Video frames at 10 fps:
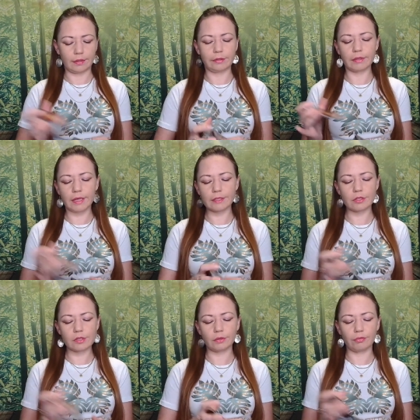You get
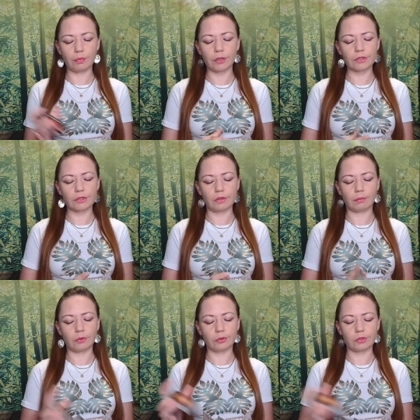yourself more into the
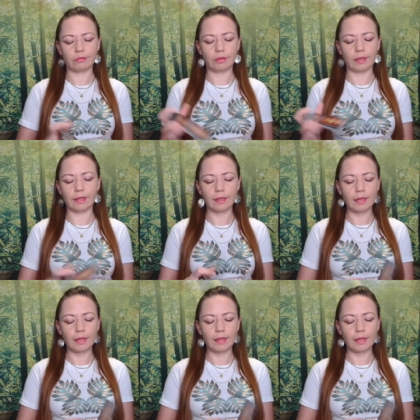mode of like,